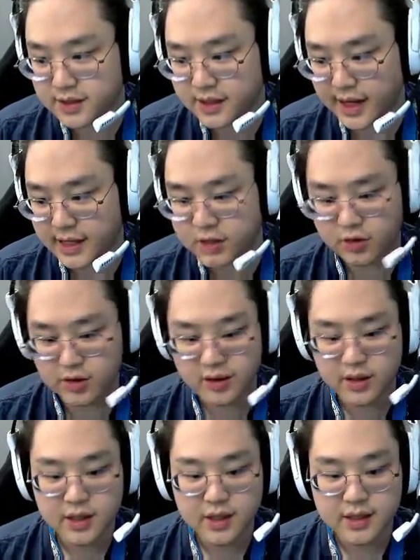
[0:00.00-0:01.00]
to actually
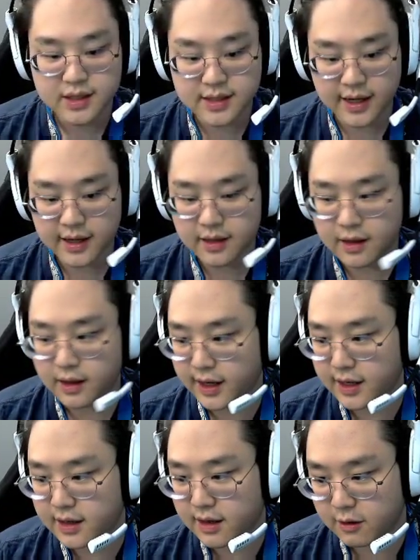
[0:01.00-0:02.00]
stay in the
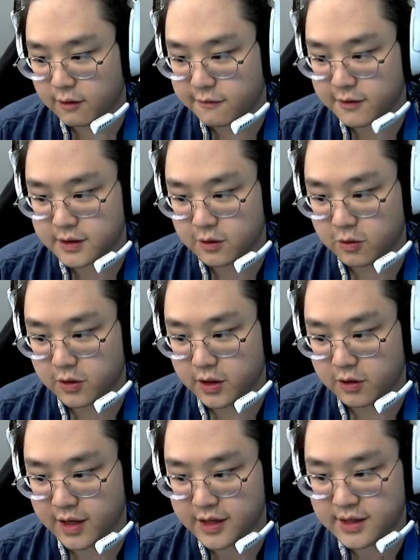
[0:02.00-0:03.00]
lane and go for a solo
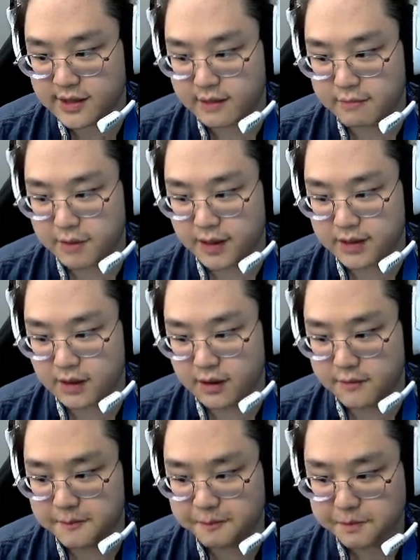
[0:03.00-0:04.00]
kill. I just have to base
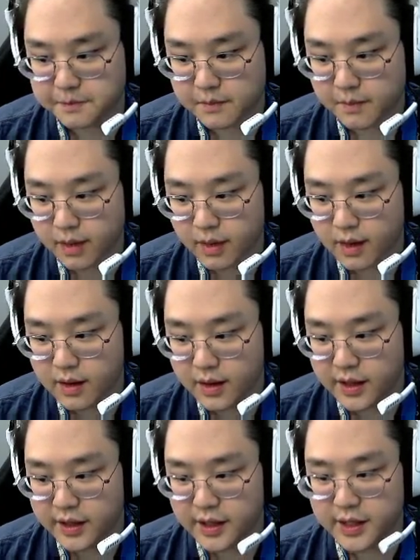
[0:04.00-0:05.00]
there.
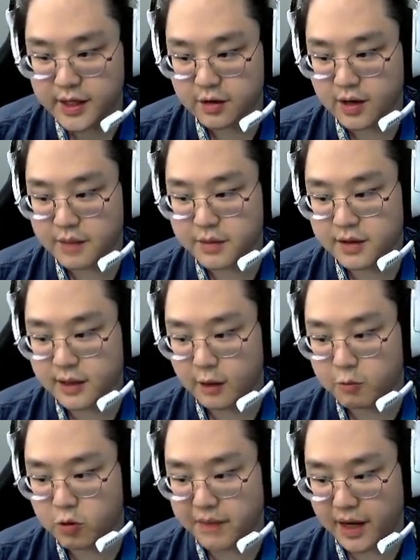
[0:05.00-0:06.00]
Here I'm going to
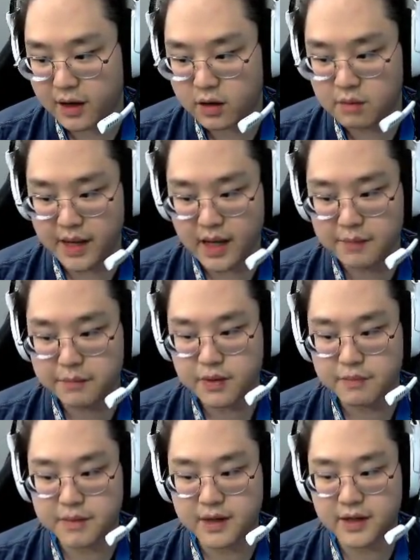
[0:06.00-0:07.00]
teleport back on the map
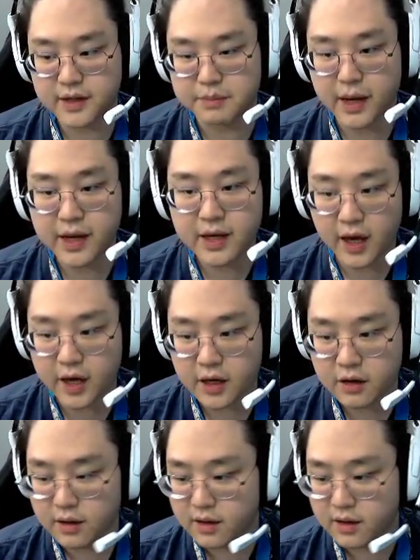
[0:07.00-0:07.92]
because my Kayn